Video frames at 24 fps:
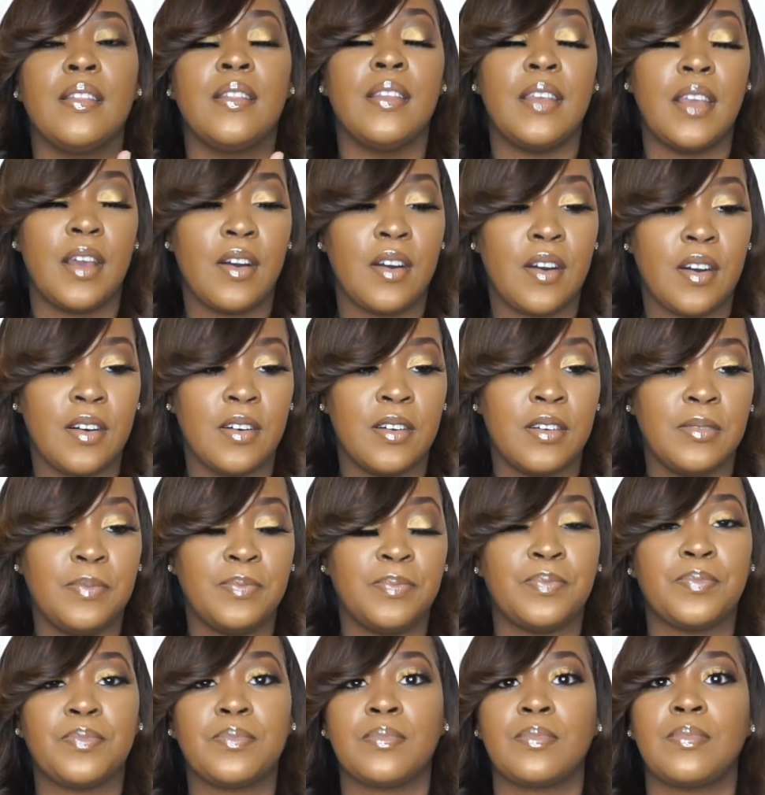y'all,
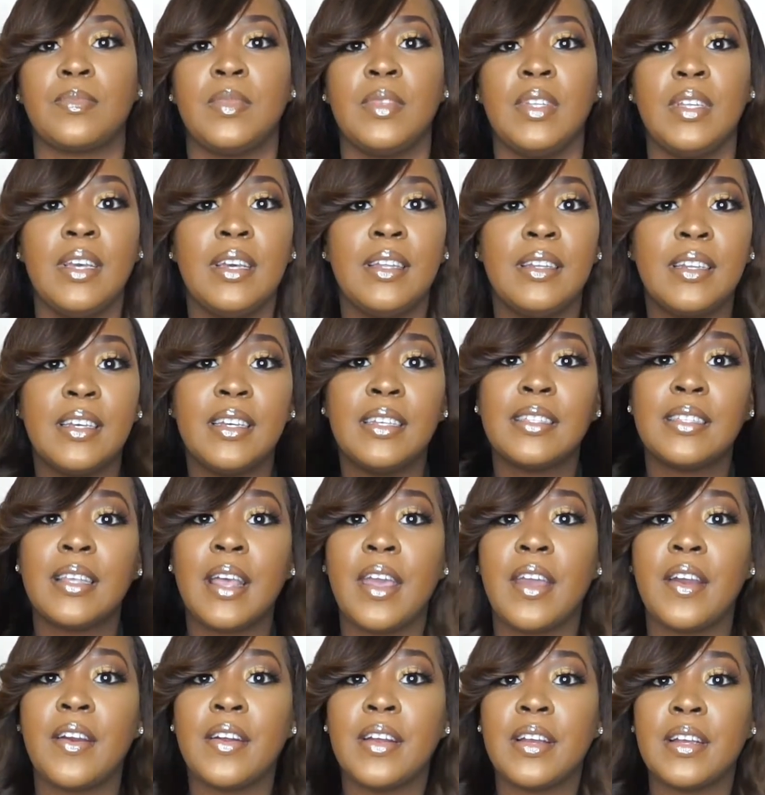this
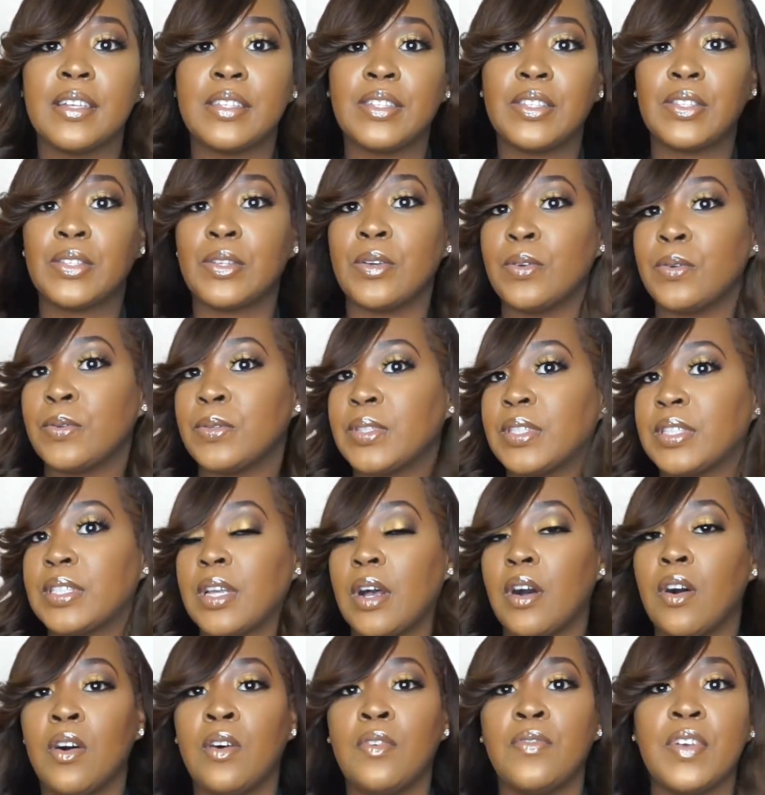hair is so
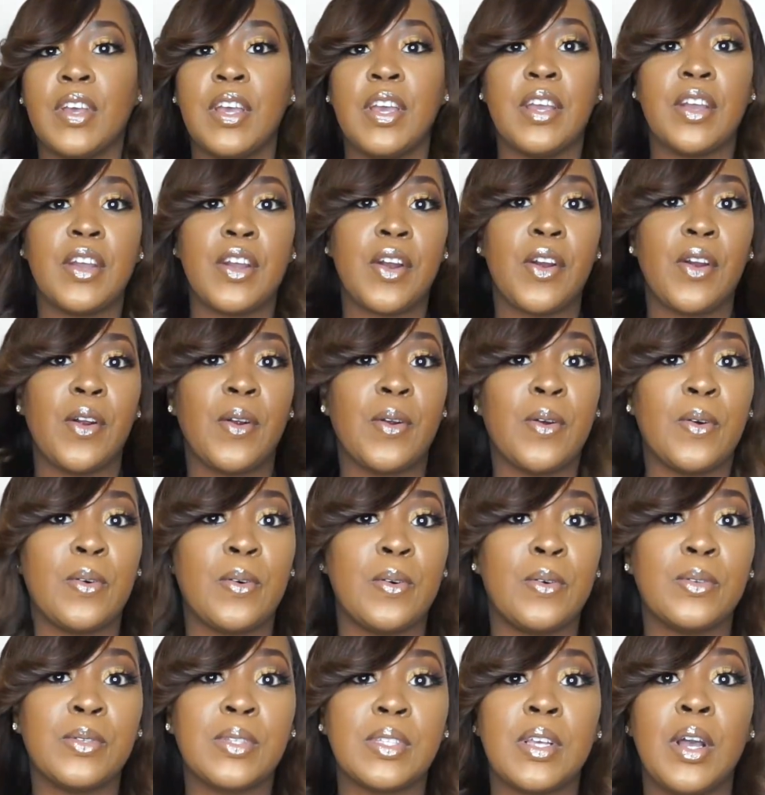soft. It
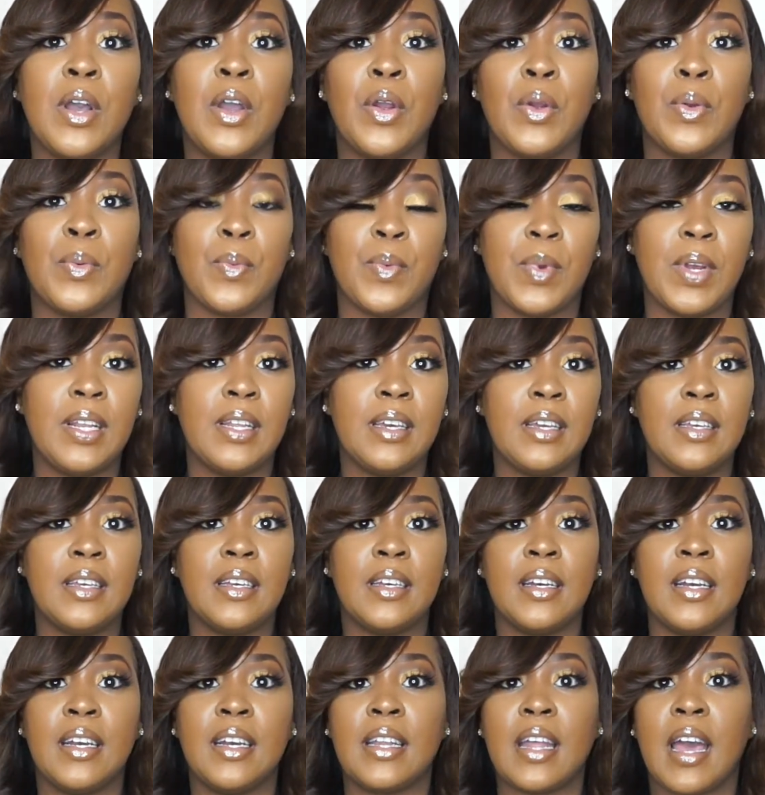curls really
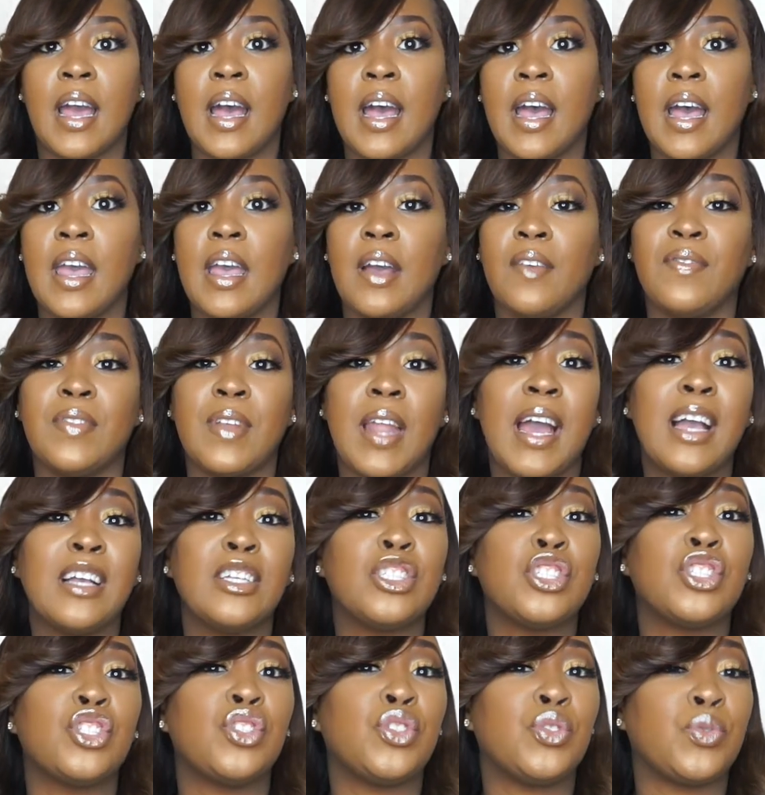good. I have not
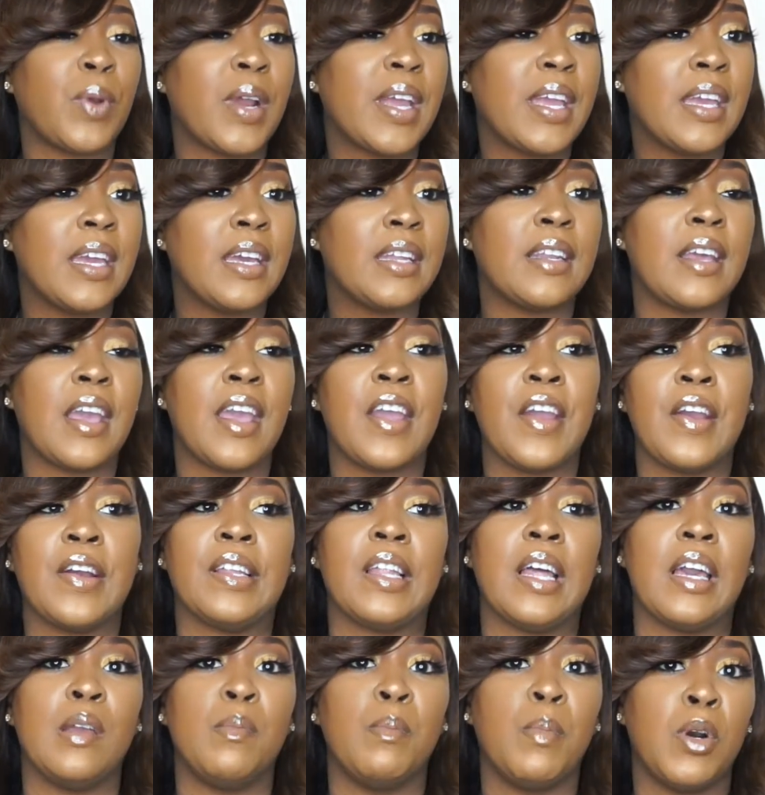straightened the hair
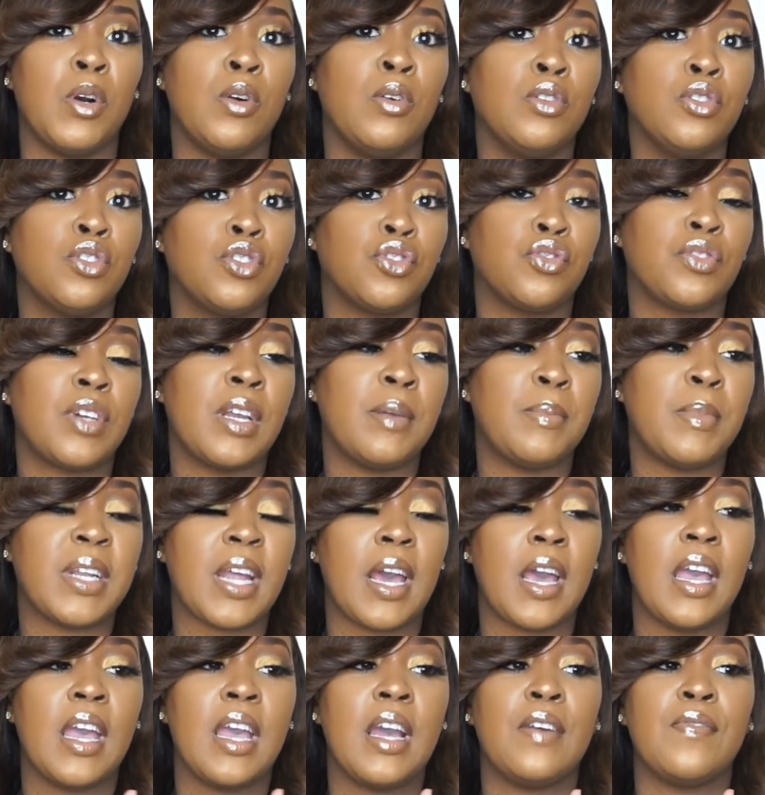like bone straight, but
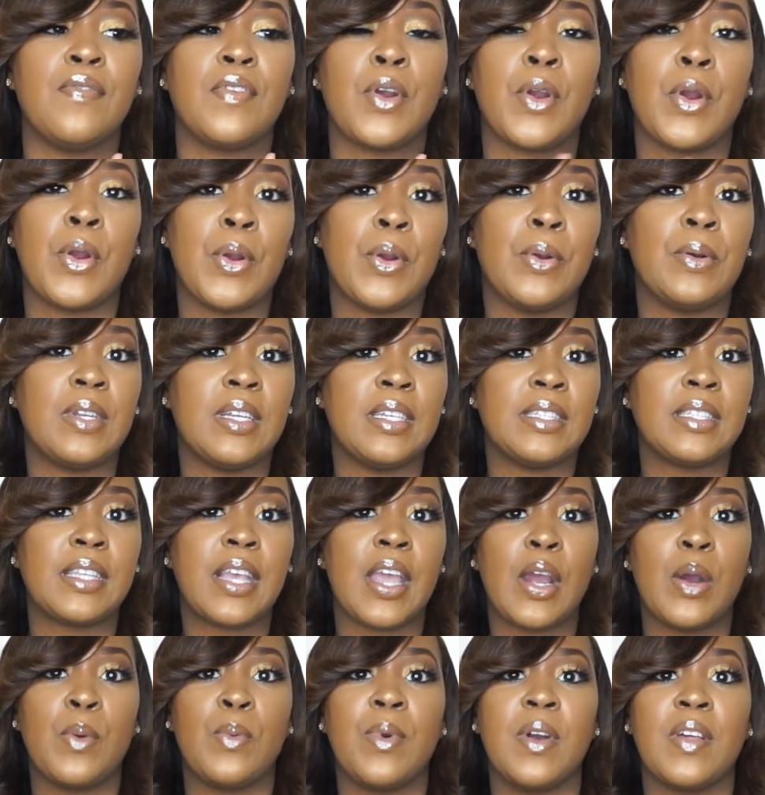I have curled this
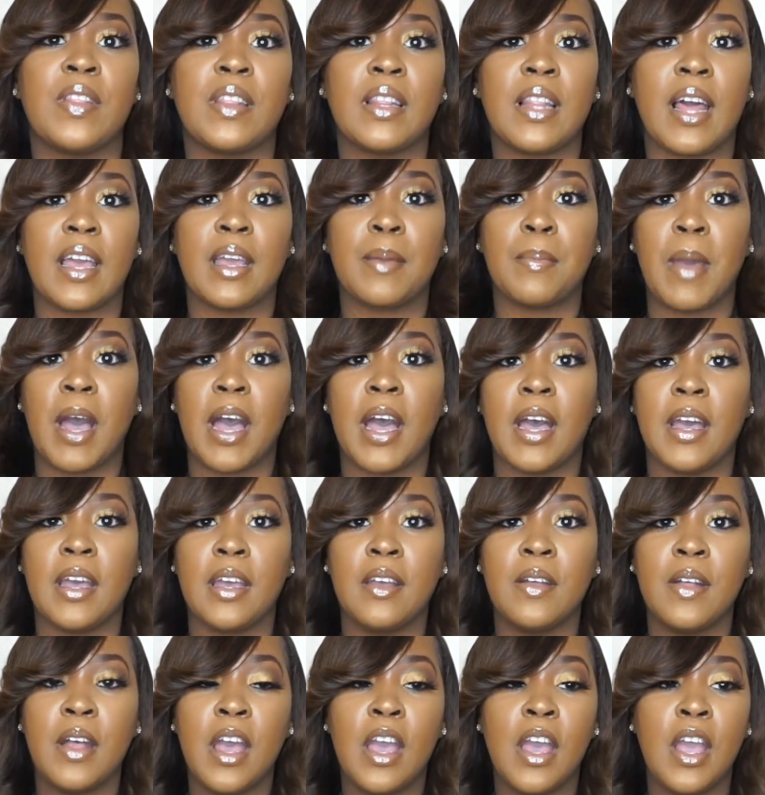hair with like
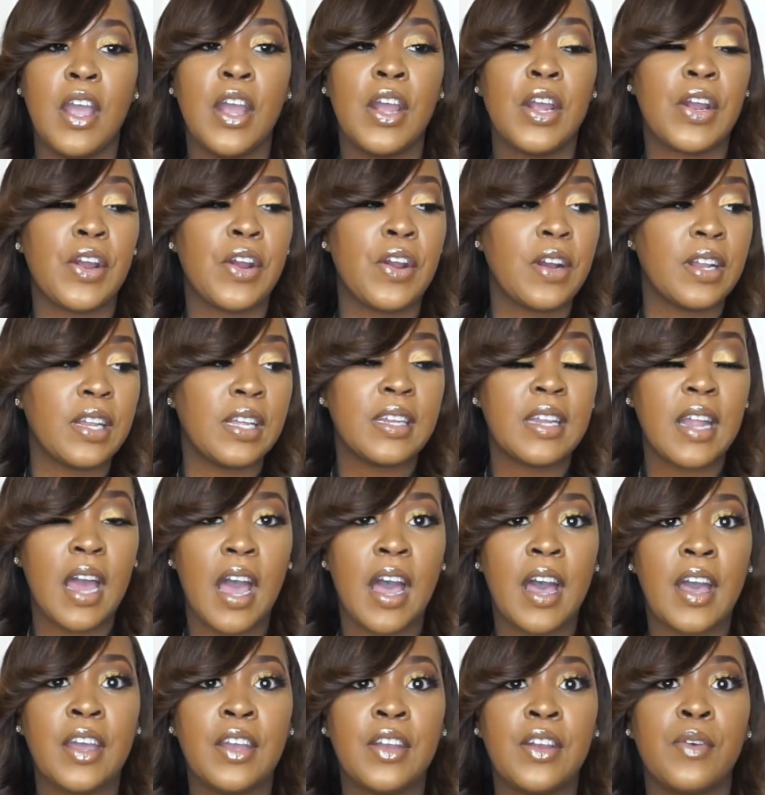my curling
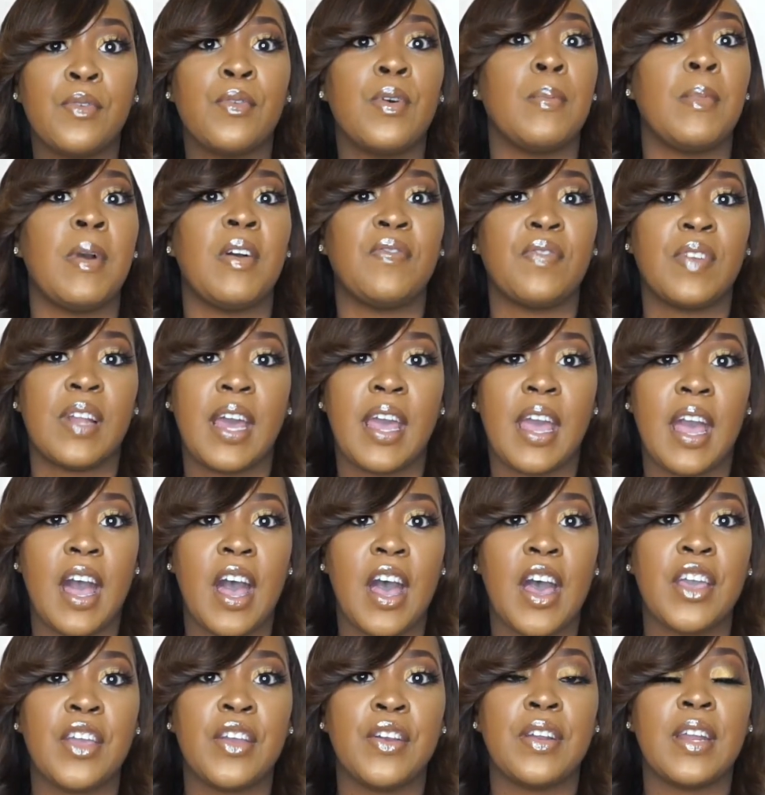iron, with my flat
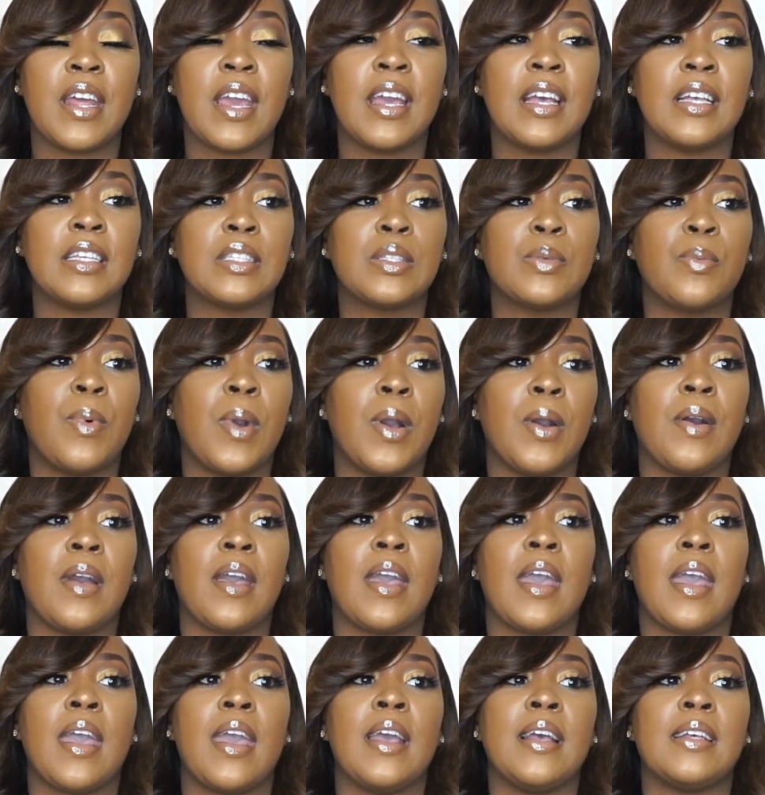iron, as well
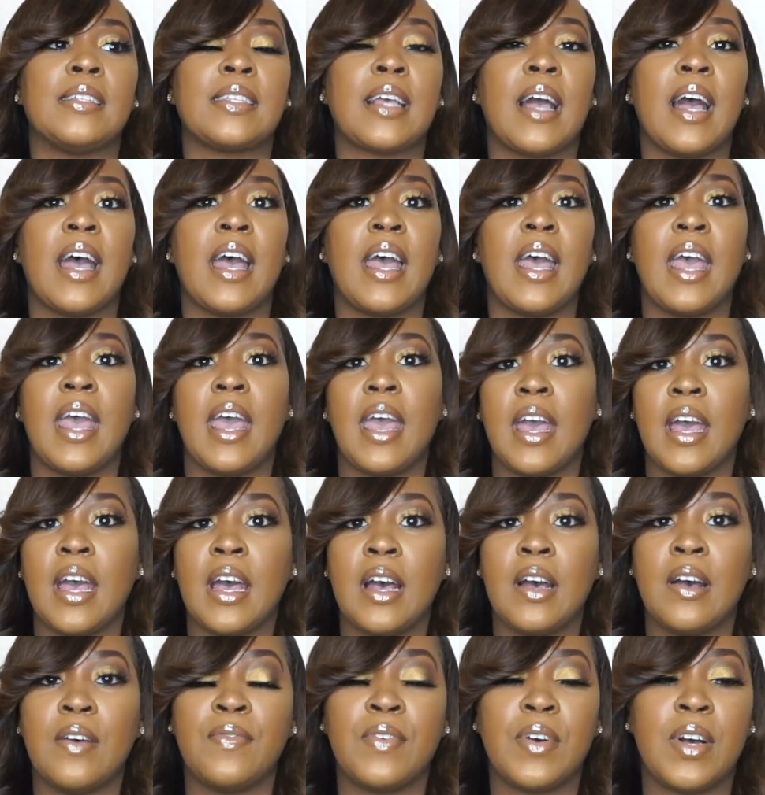as I
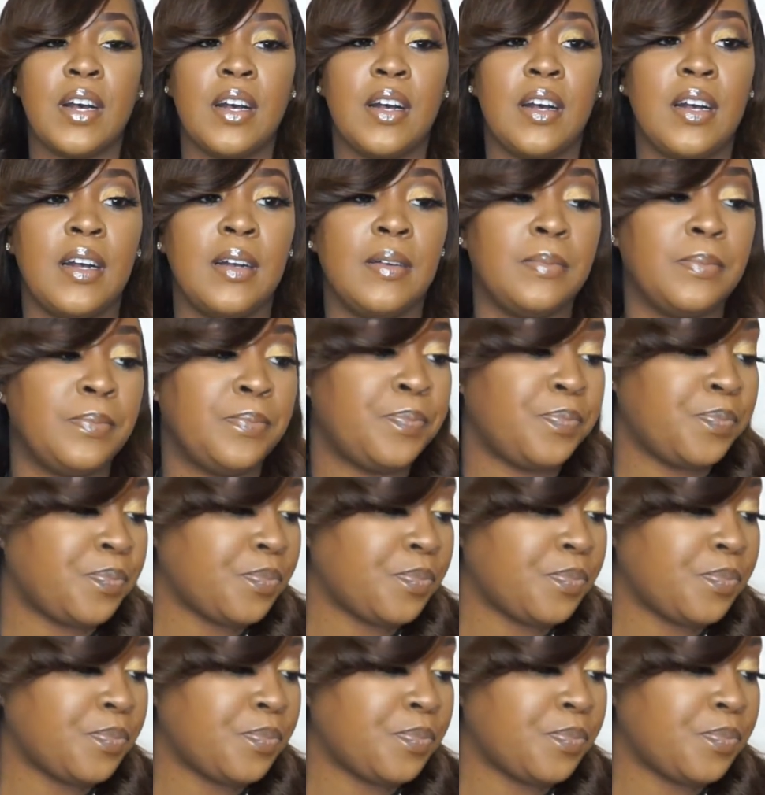have